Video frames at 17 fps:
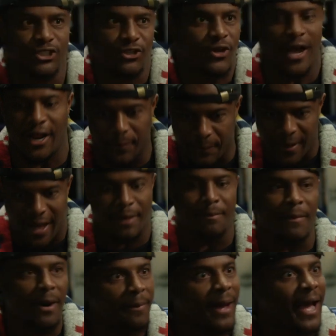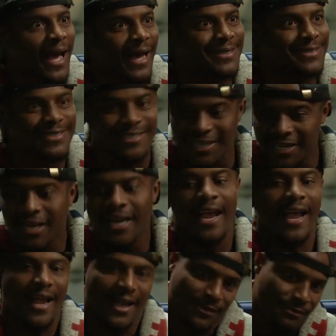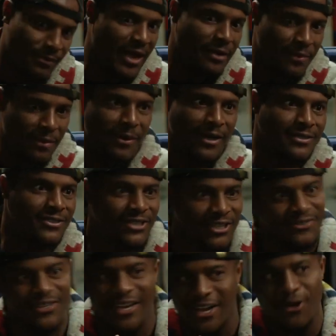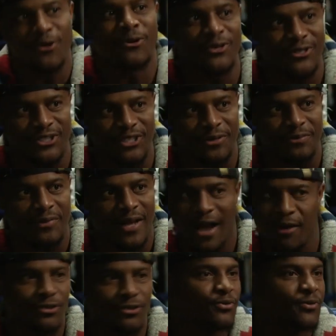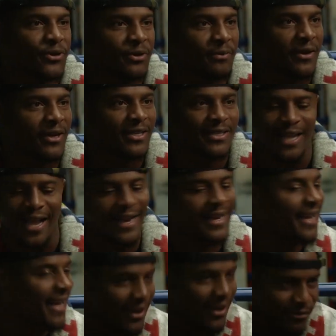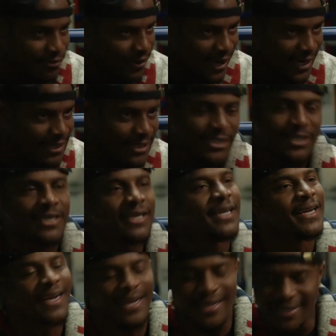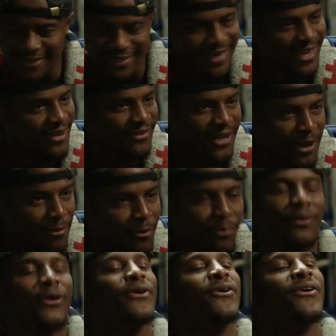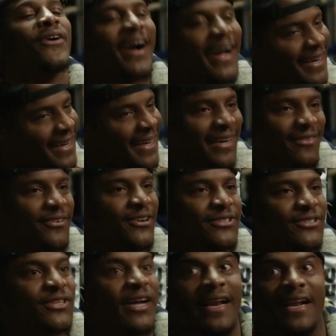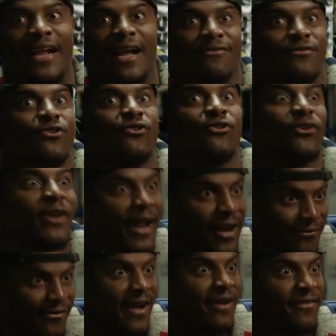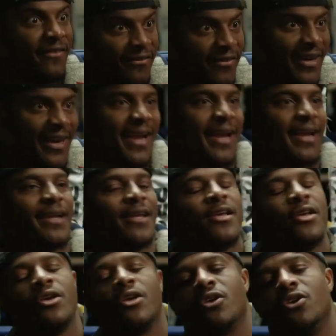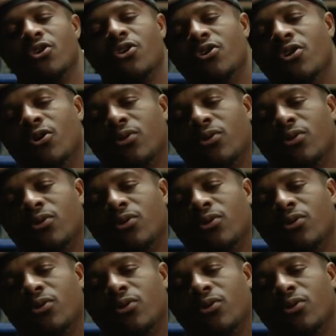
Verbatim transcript: just know how to pack my bags pack my boxing gloves and go to the gym. I wasn't worrying about nothing. I didn't have rent. Mm -hmm. I didn't have cable bill. I didn't have other. I didn't have to go to nine to five every day. Right. You